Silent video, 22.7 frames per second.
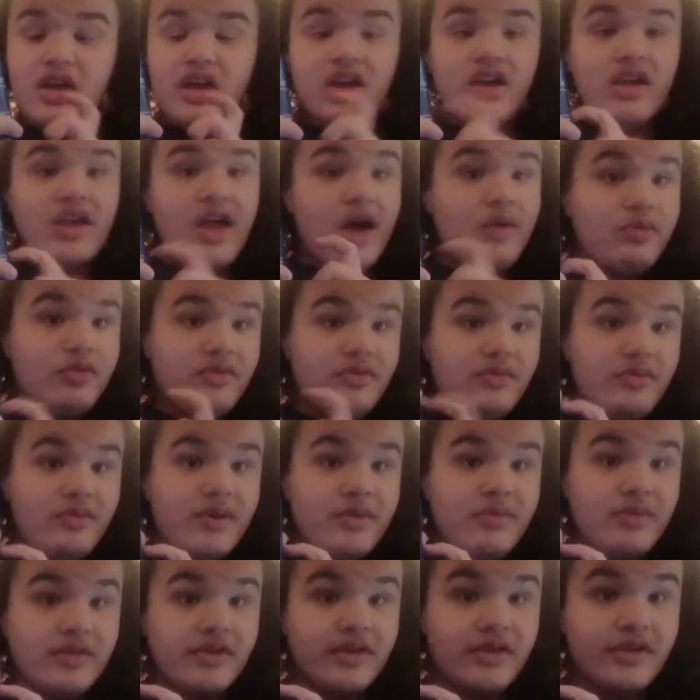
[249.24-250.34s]
Y'all will
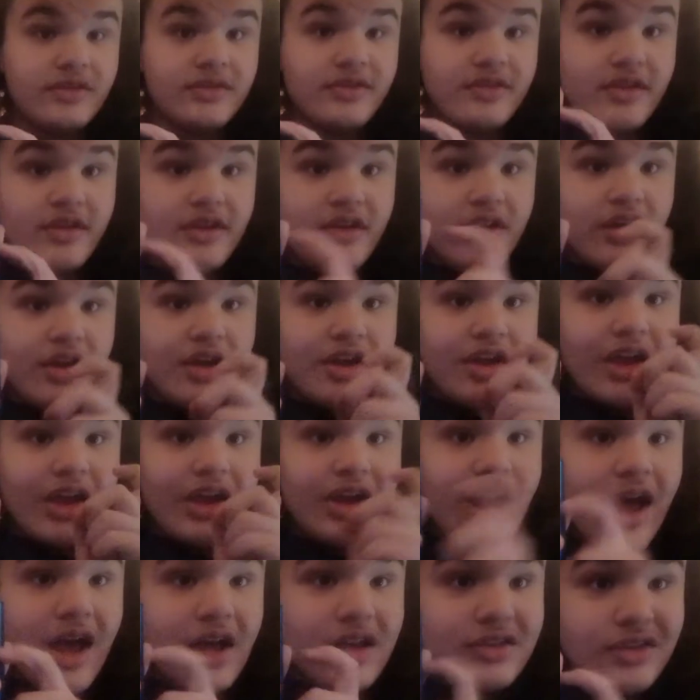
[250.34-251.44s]
remember this.
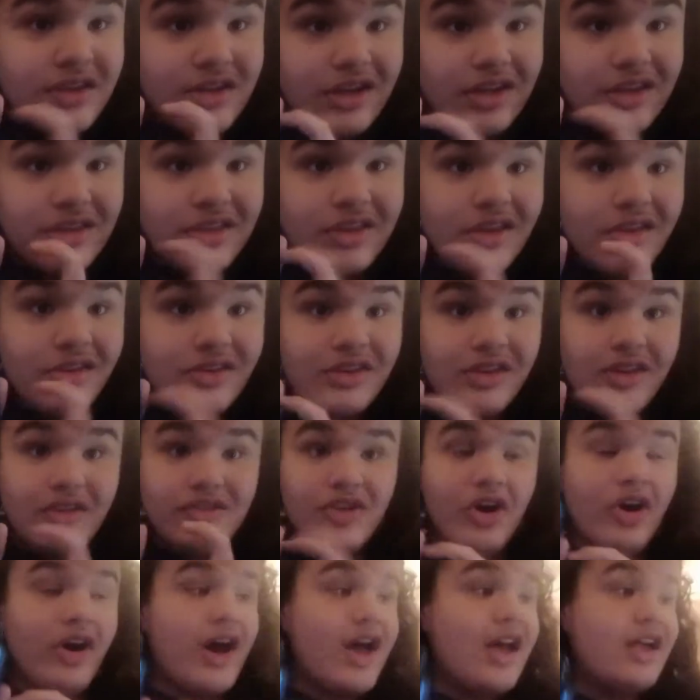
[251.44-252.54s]
And I said that this stuff
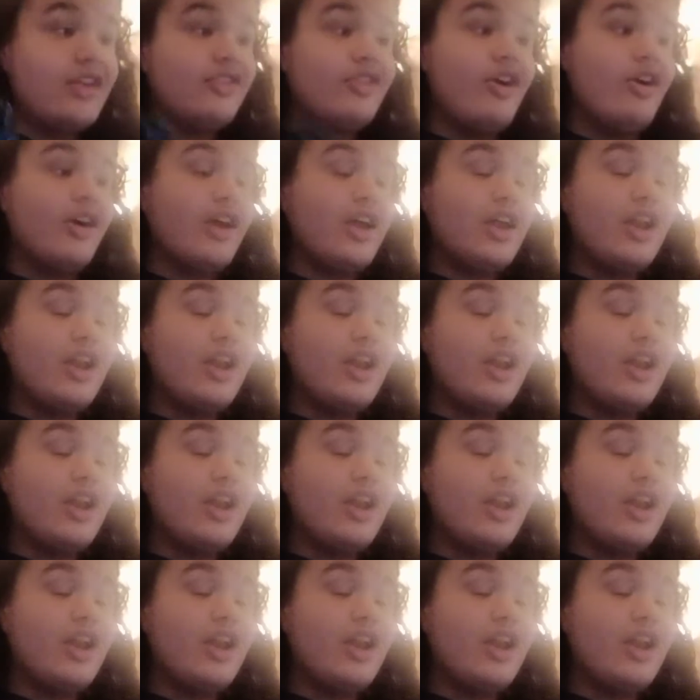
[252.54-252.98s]
don't last long.